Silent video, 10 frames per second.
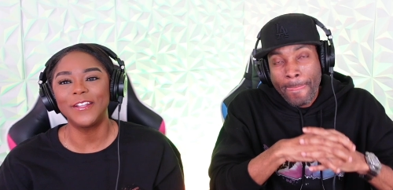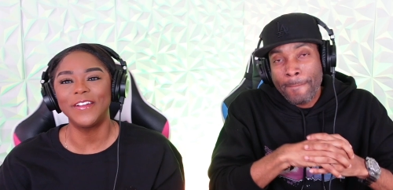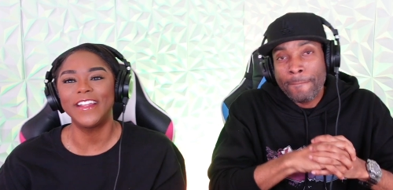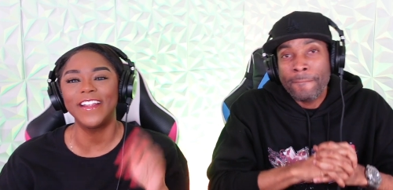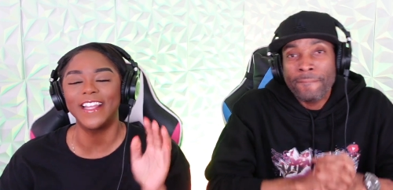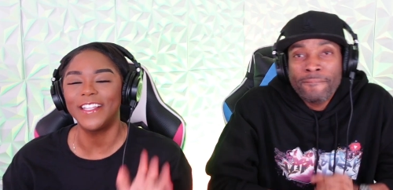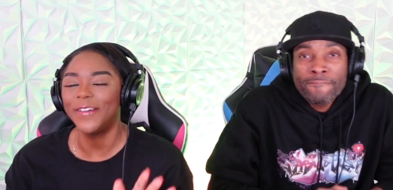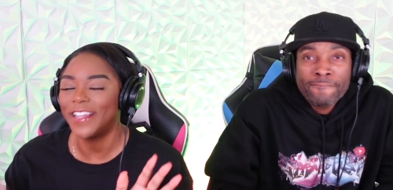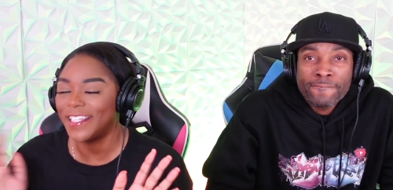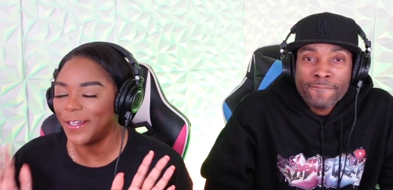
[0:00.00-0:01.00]
Speaker 1: here, hello,
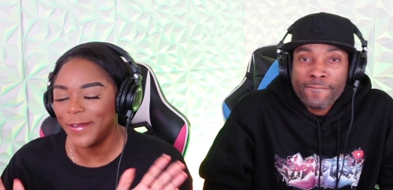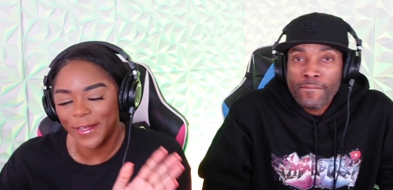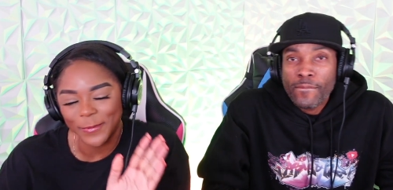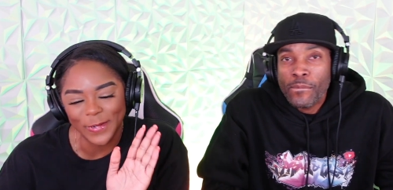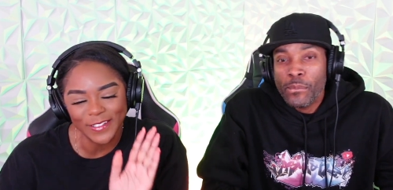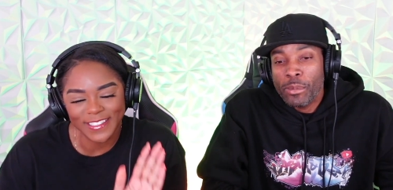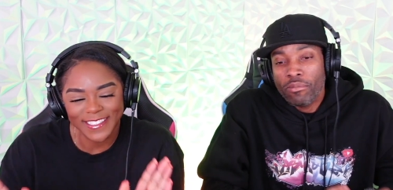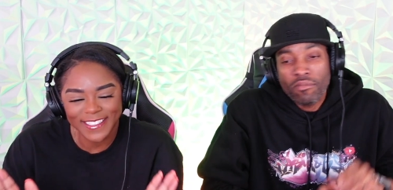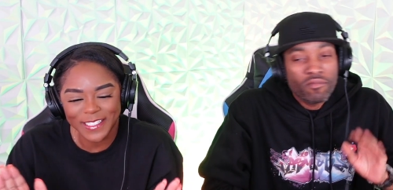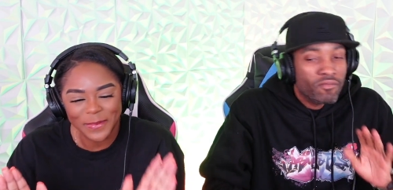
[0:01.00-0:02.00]
hello, and welcome.
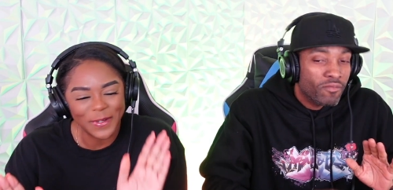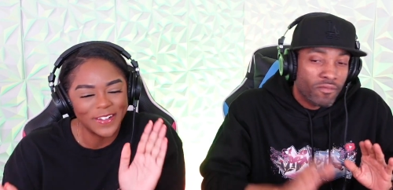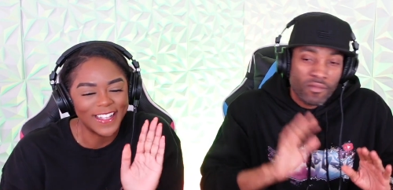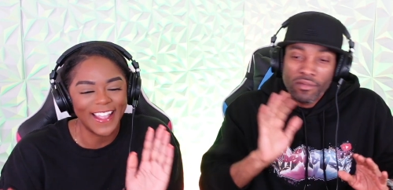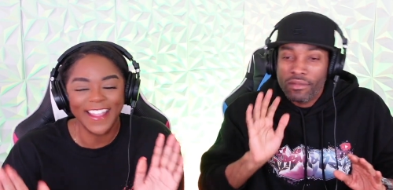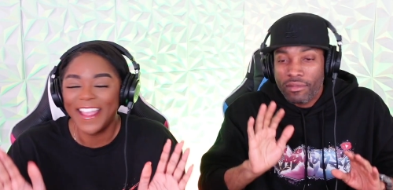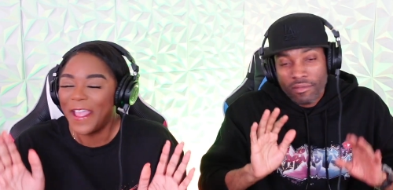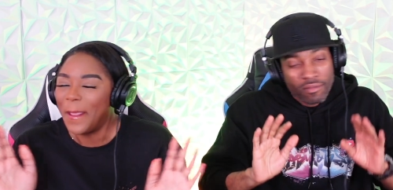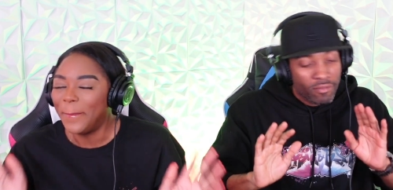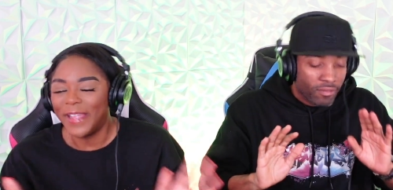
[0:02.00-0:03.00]
Okay?
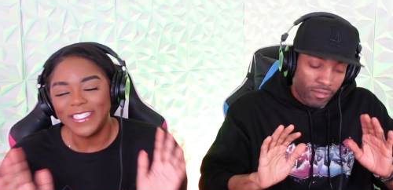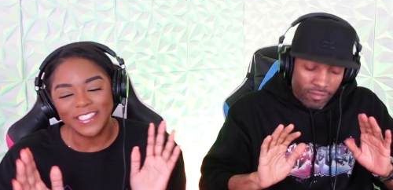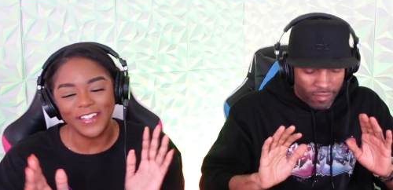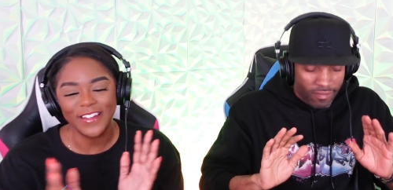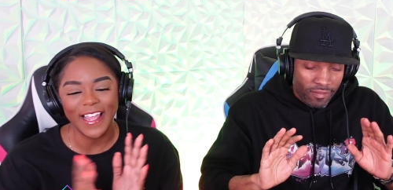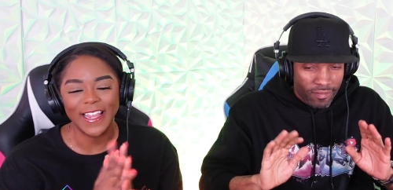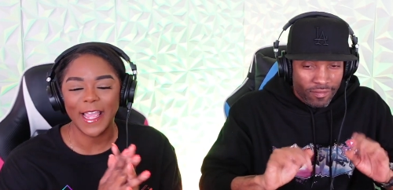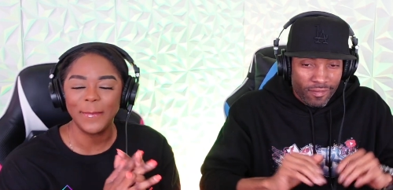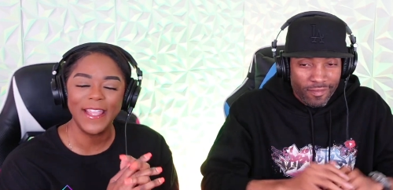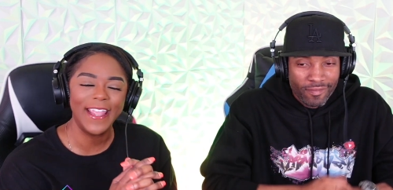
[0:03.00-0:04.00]
Make sure you like,
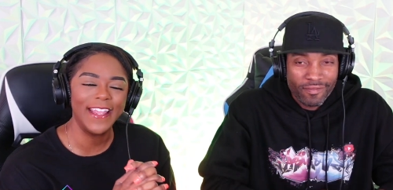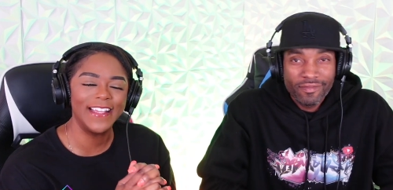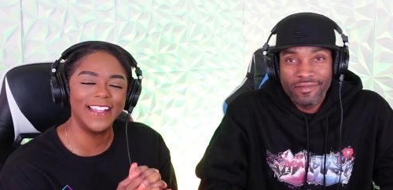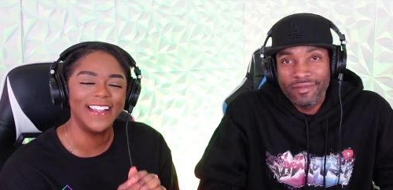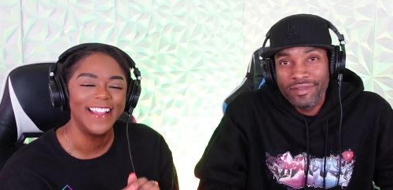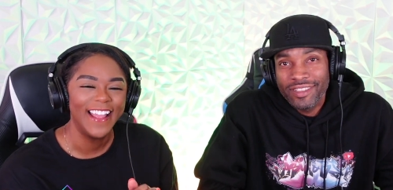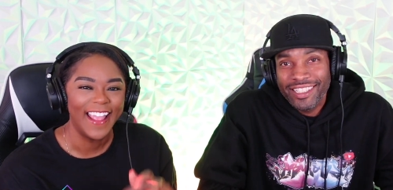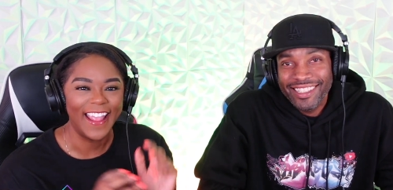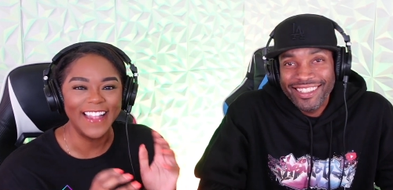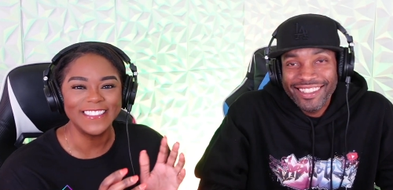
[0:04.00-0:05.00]
comment, and, and